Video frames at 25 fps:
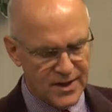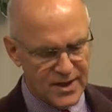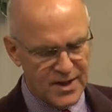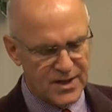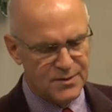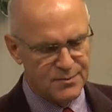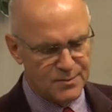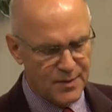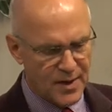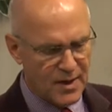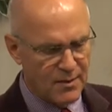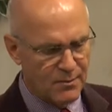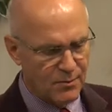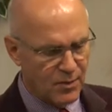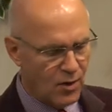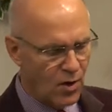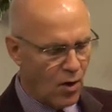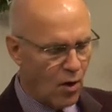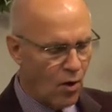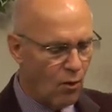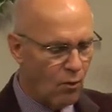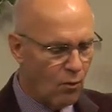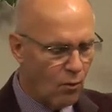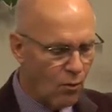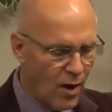these
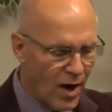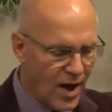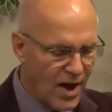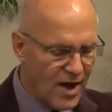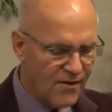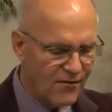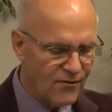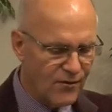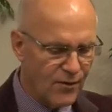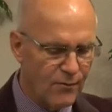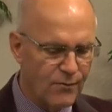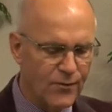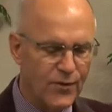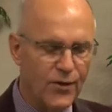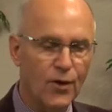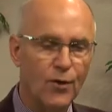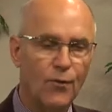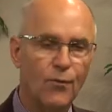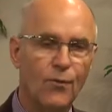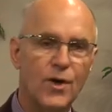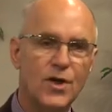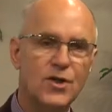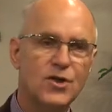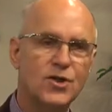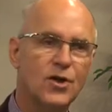people away from the
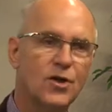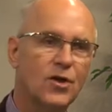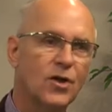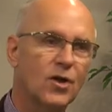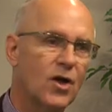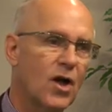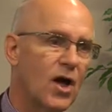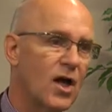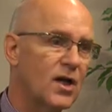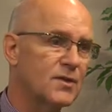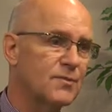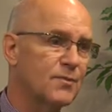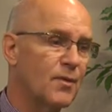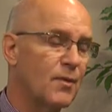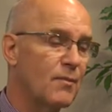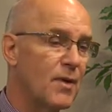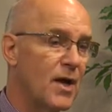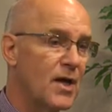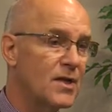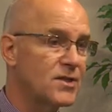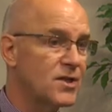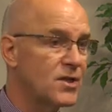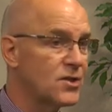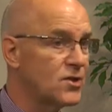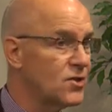original gospel
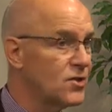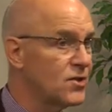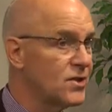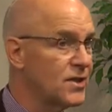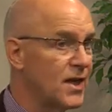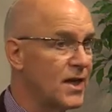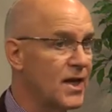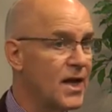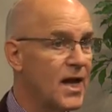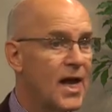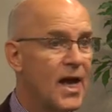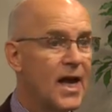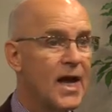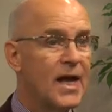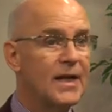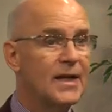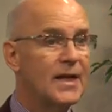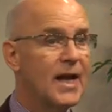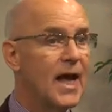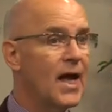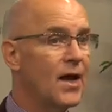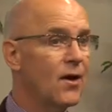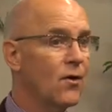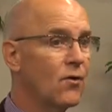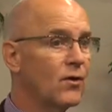message. You see,
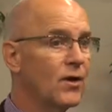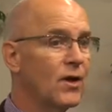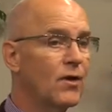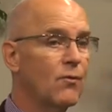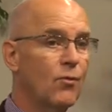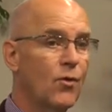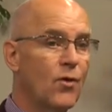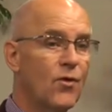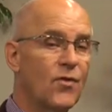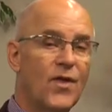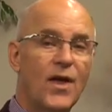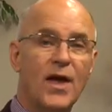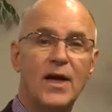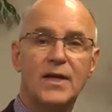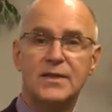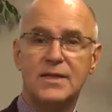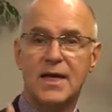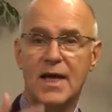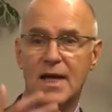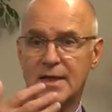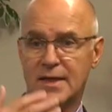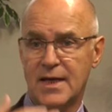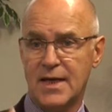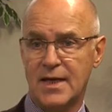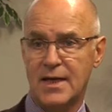not only were they
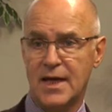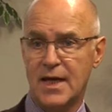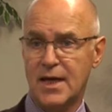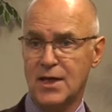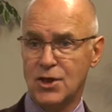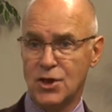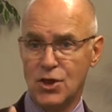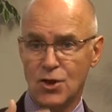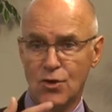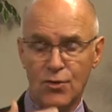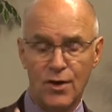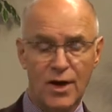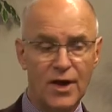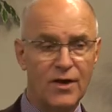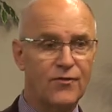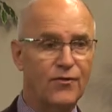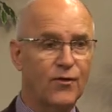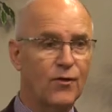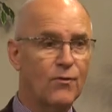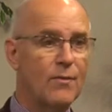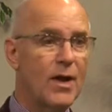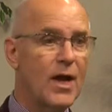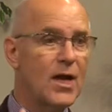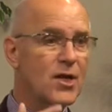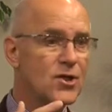taking in new
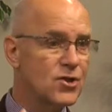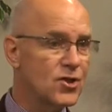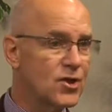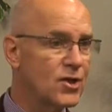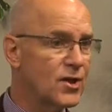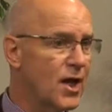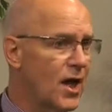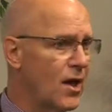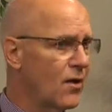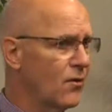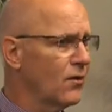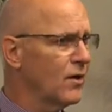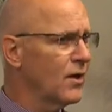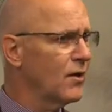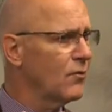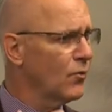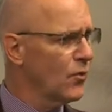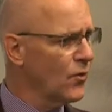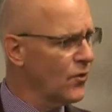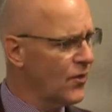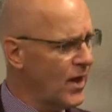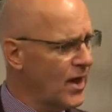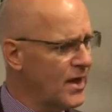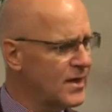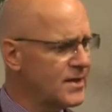information, not only
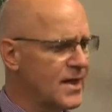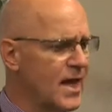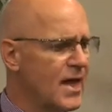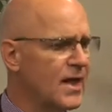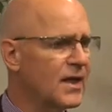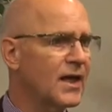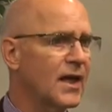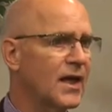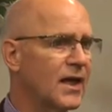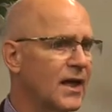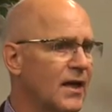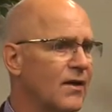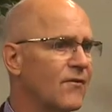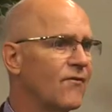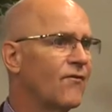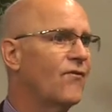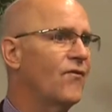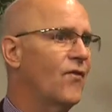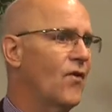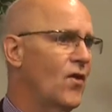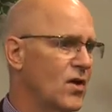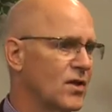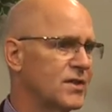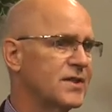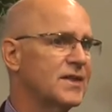were they taking in
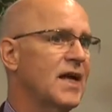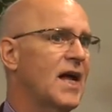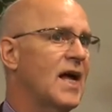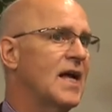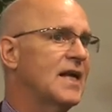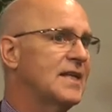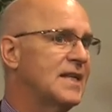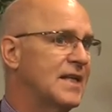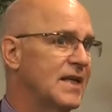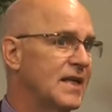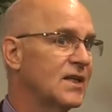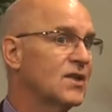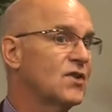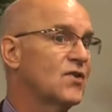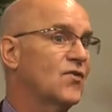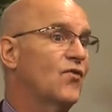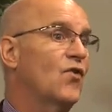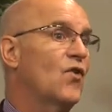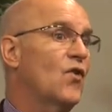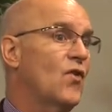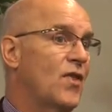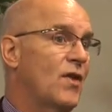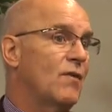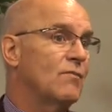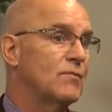false ideas
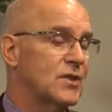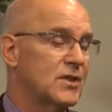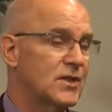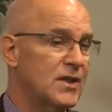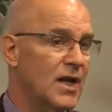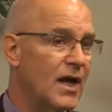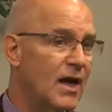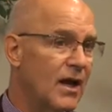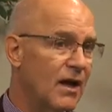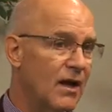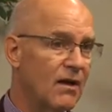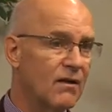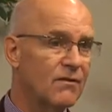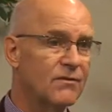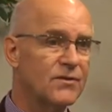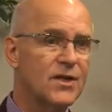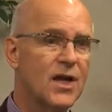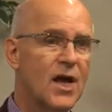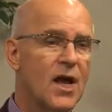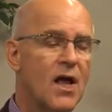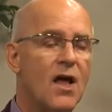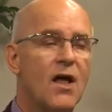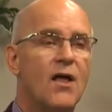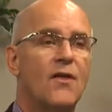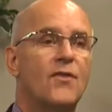for themselves,
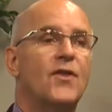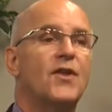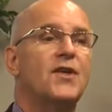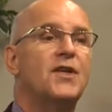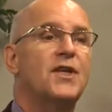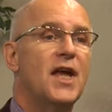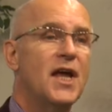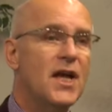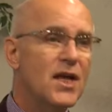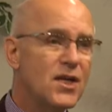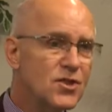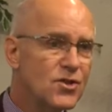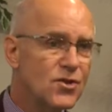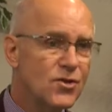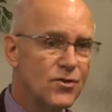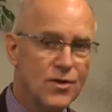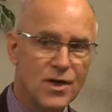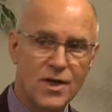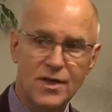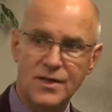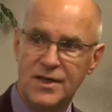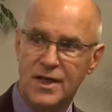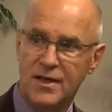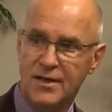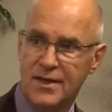the danger
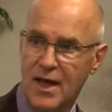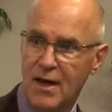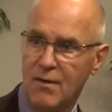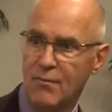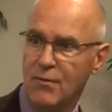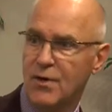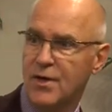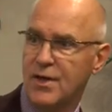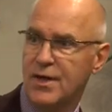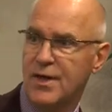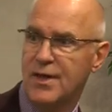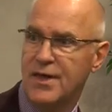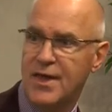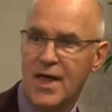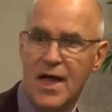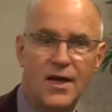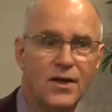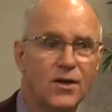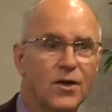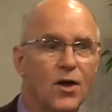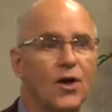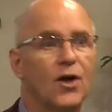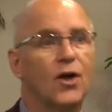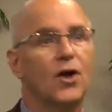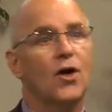is that they were
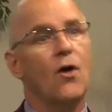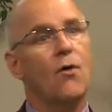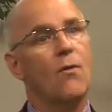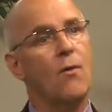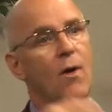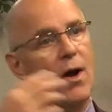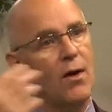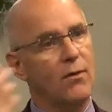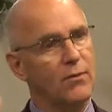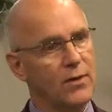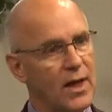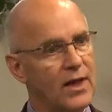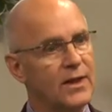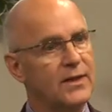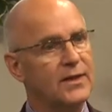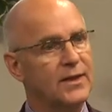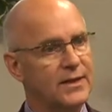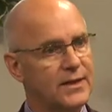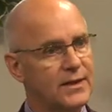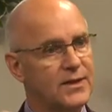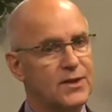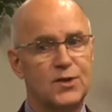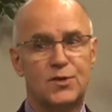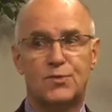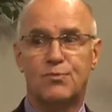then going to go out and
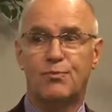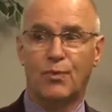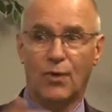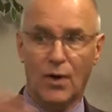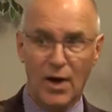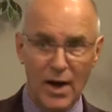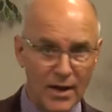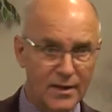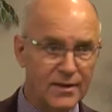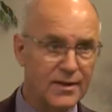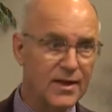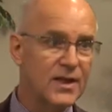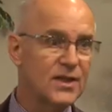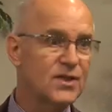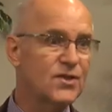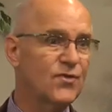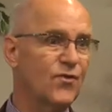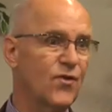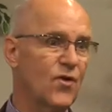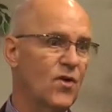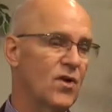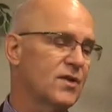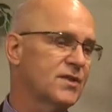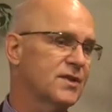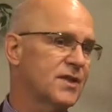spread these
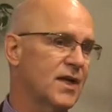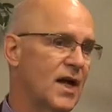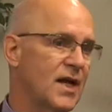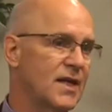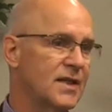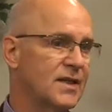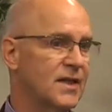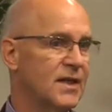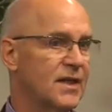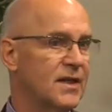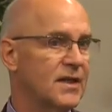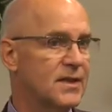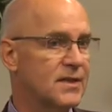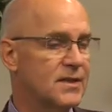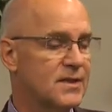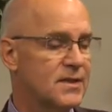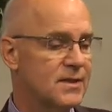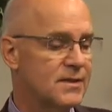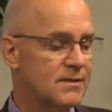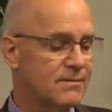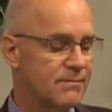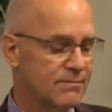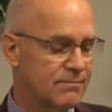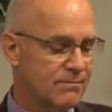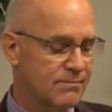false ideas.